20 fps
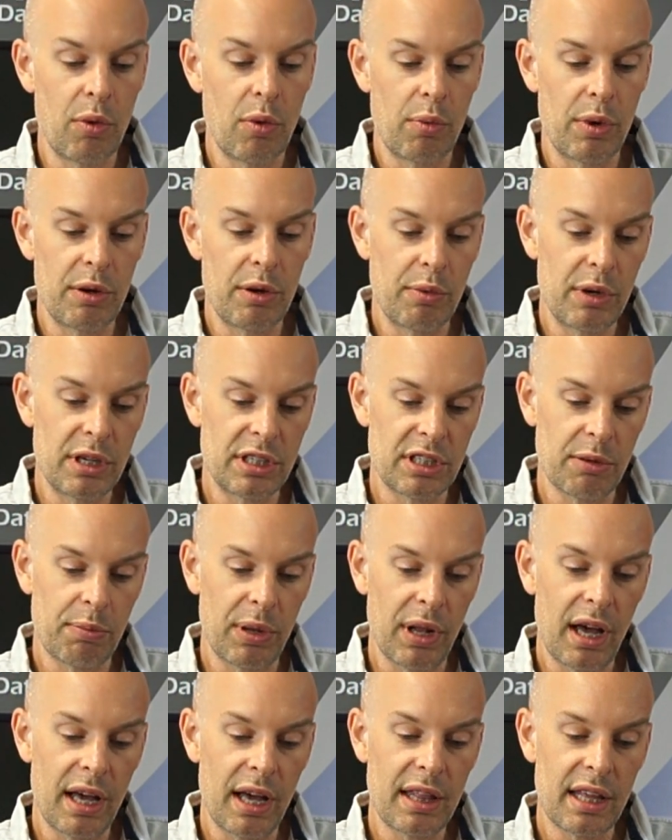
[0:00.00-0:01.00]
We, we
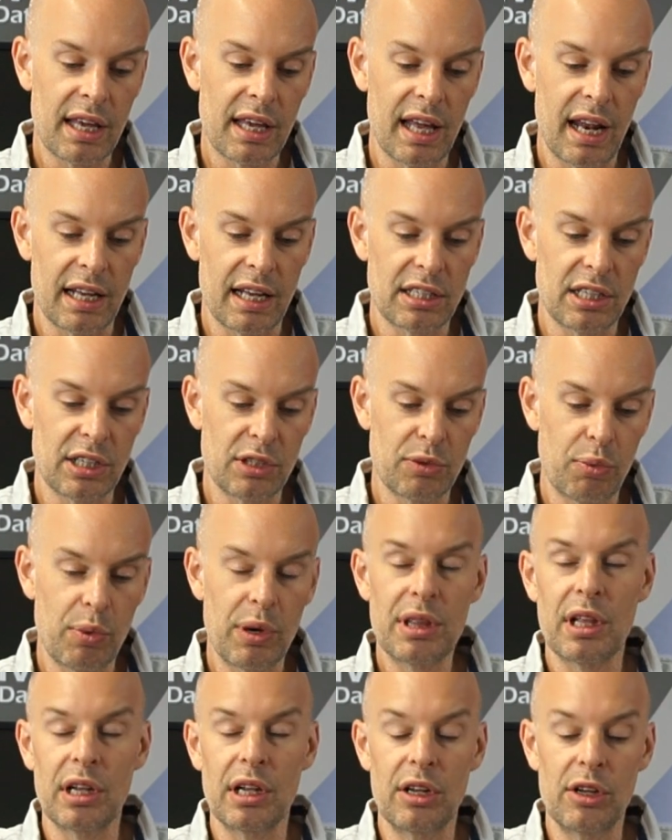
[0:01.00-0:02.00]
supply the connectors
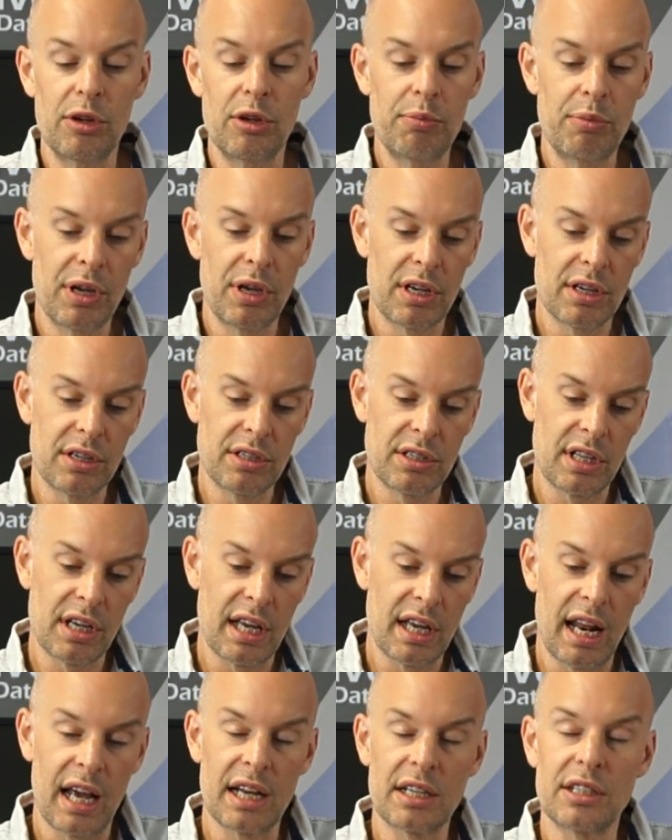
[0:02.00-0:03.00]
with the loom because the
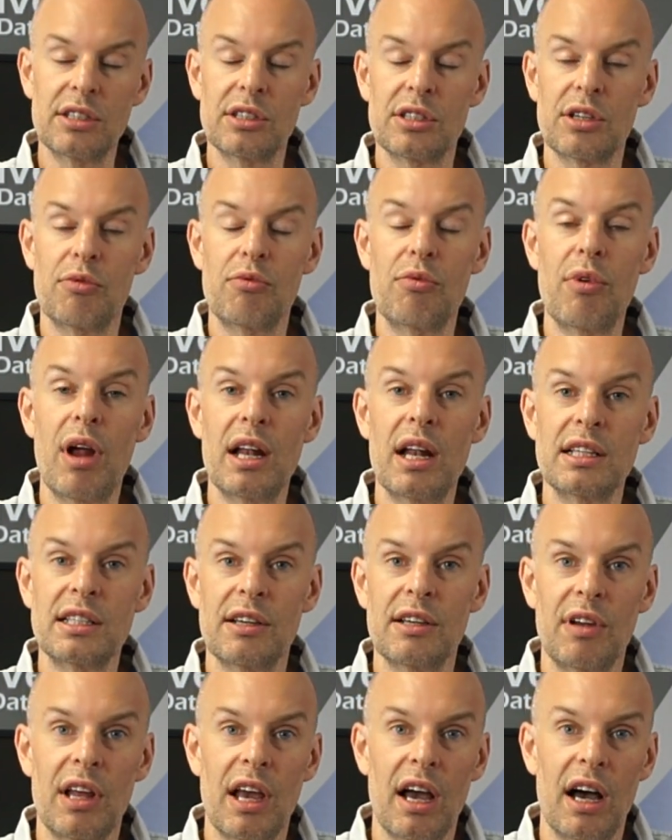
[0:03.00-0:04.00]
connections are
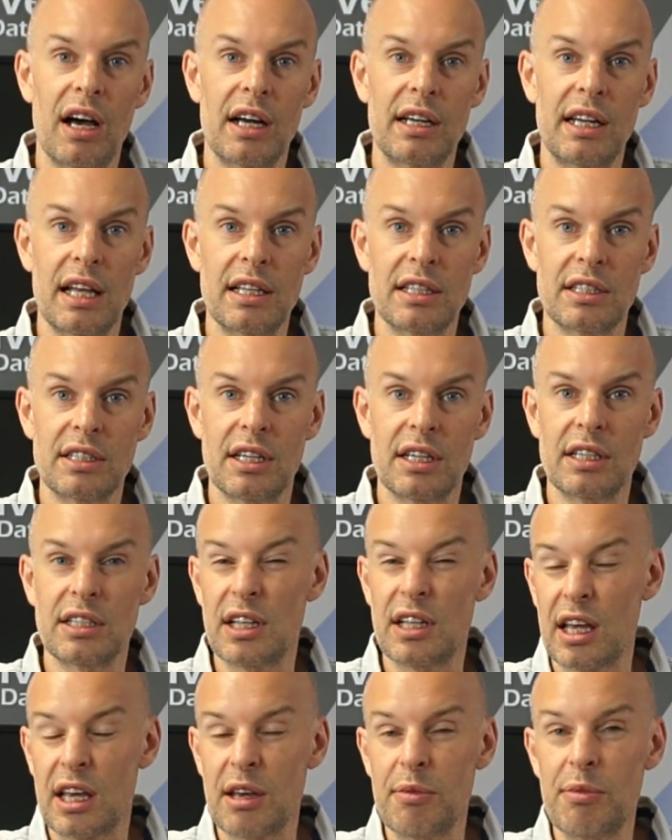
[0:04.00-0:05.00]
relatively high density,
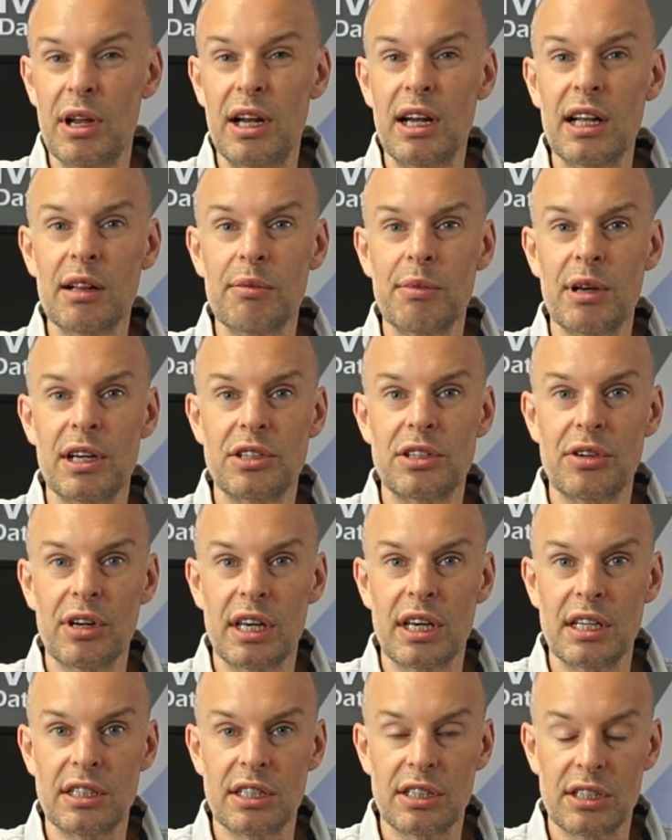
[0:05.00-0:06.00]
so they can be a little bit
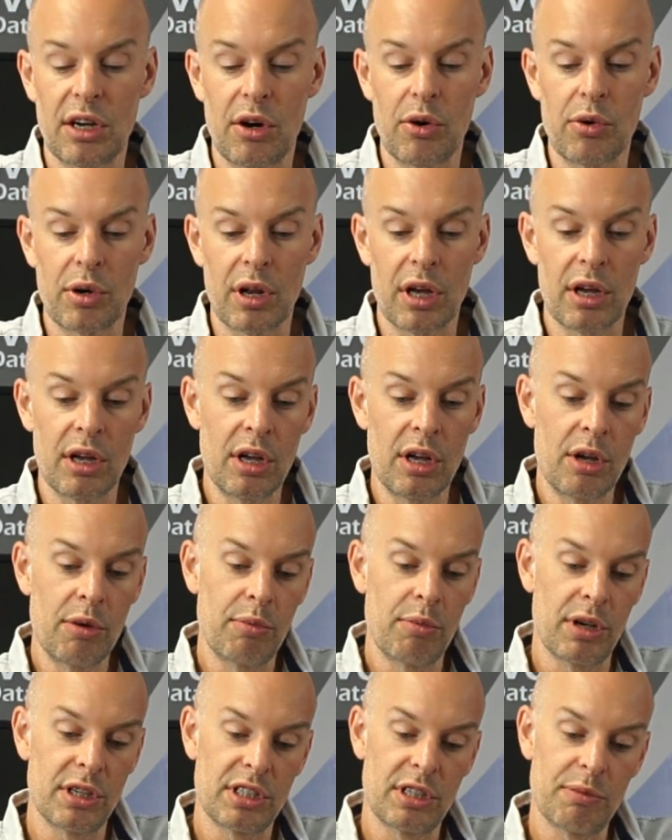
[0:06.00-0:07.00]
tricky to solder,
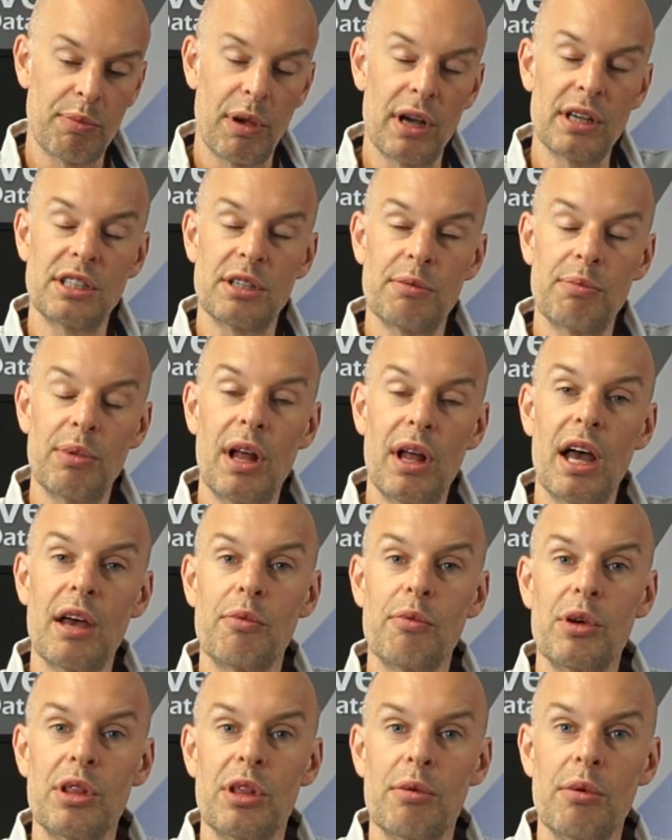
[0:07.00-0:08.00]
but by supplying
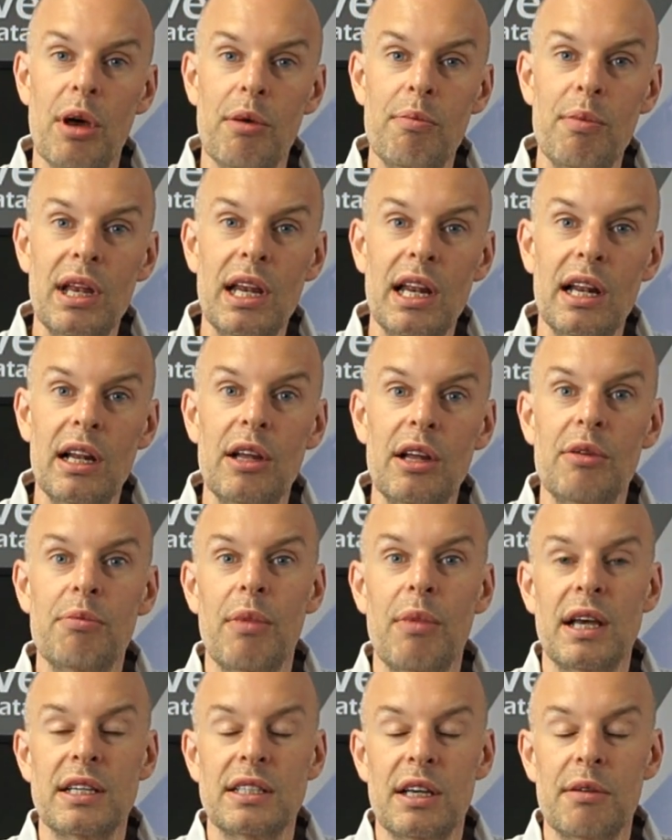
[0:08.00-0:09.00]
with a, a mini loom
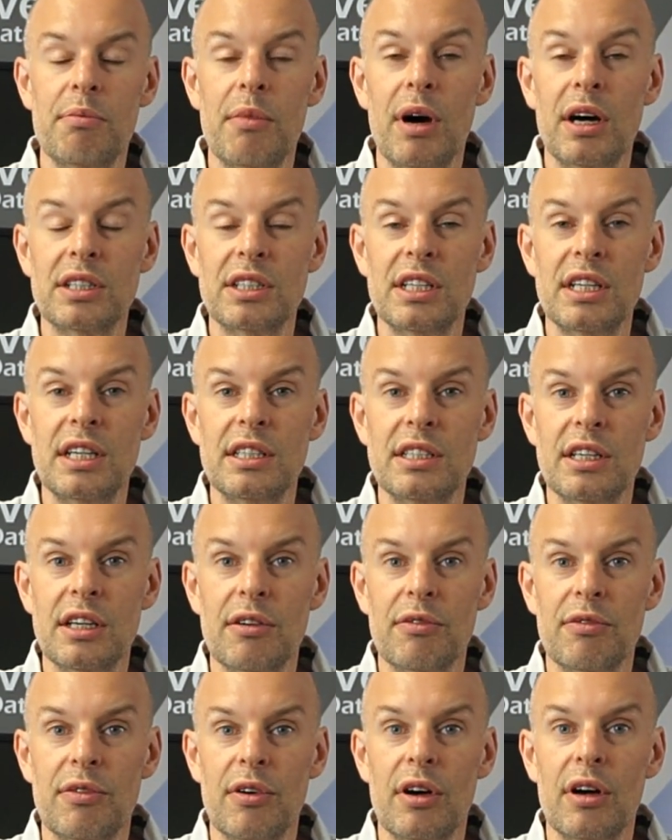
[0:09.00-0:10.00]
makes it much
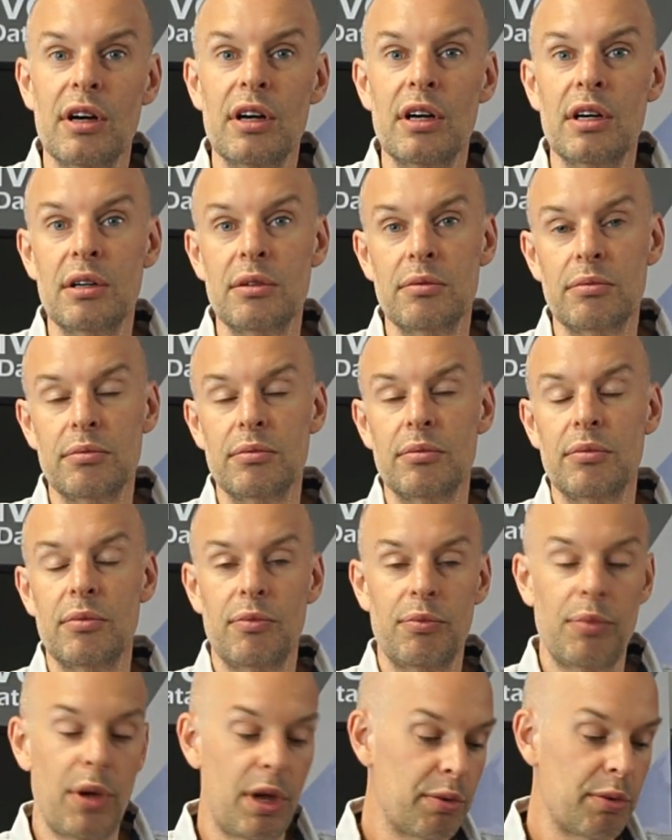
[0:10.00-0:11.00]
easier for
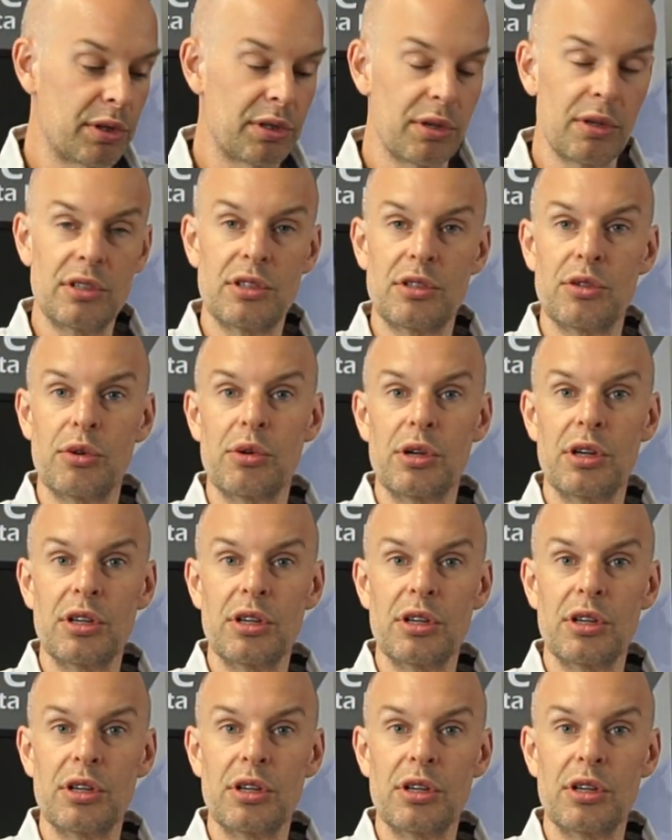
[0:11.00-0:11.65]
people to install